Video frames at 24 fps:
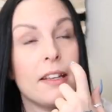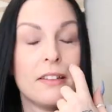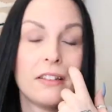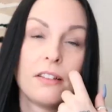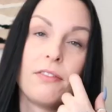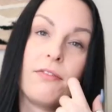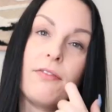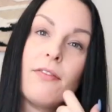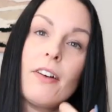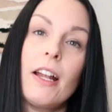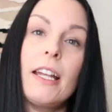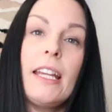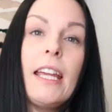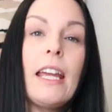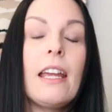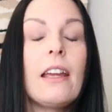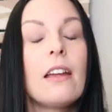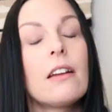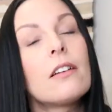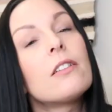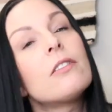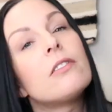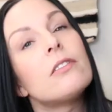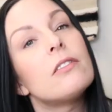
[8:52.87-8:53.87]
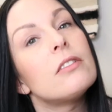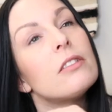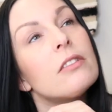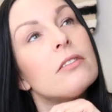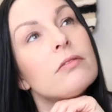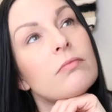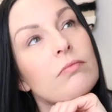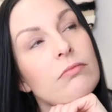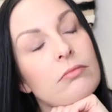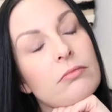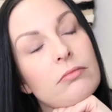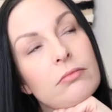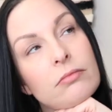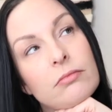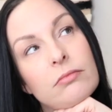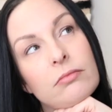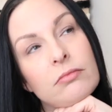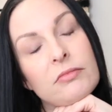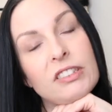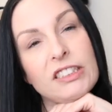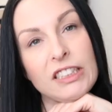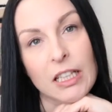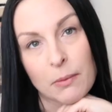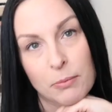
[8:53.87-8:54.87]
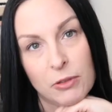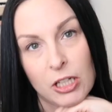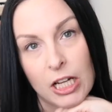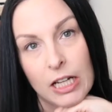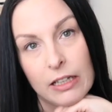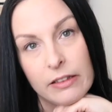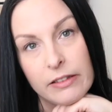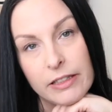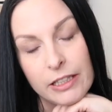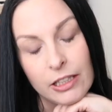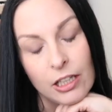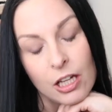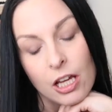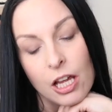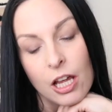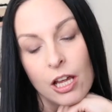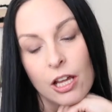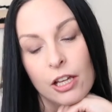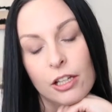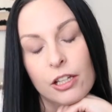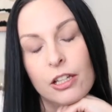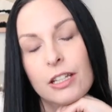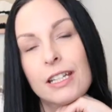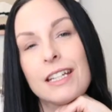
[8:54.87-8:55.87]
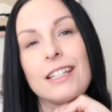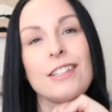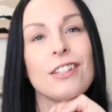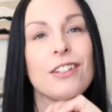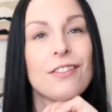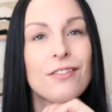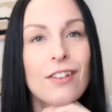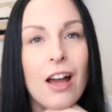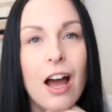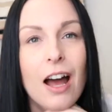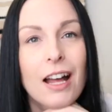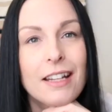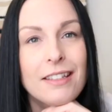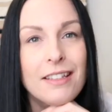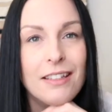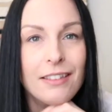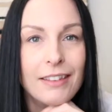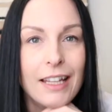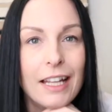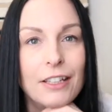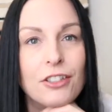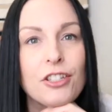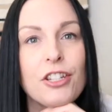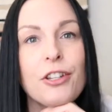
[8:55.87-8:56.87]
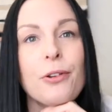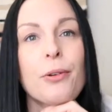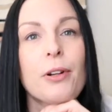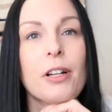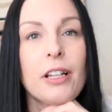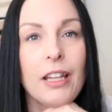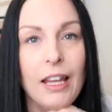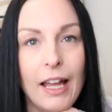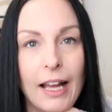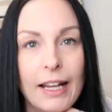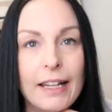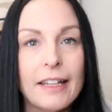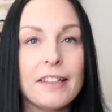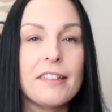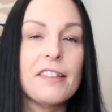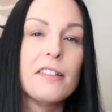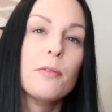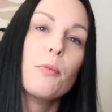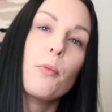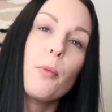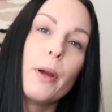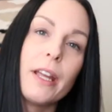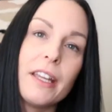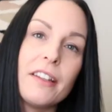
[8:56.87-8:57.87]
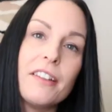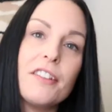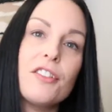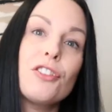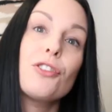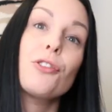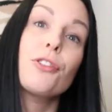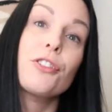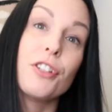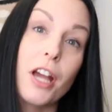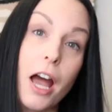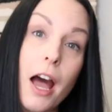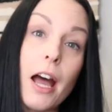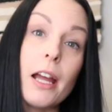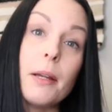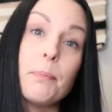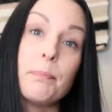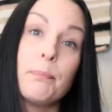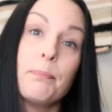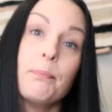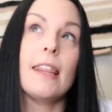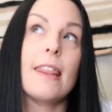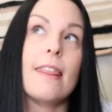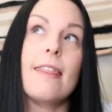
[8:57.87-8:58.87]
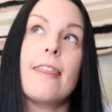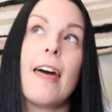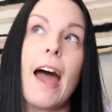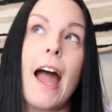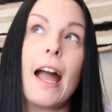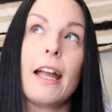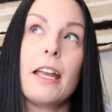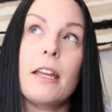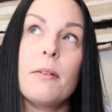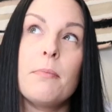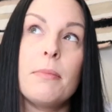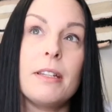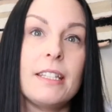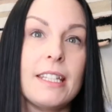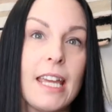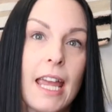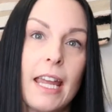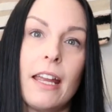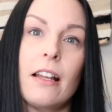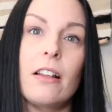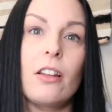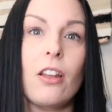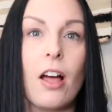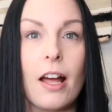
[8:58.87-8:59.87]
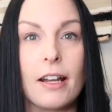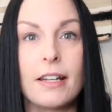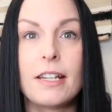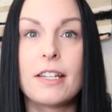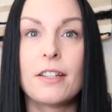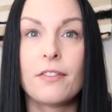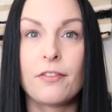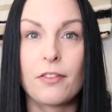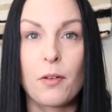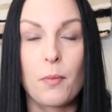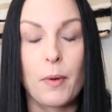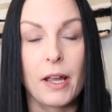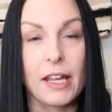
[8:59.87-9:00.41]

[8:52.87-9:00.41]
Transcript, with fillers: is a funny subject you need to not let your clients waste your time. That can be taken a lot of different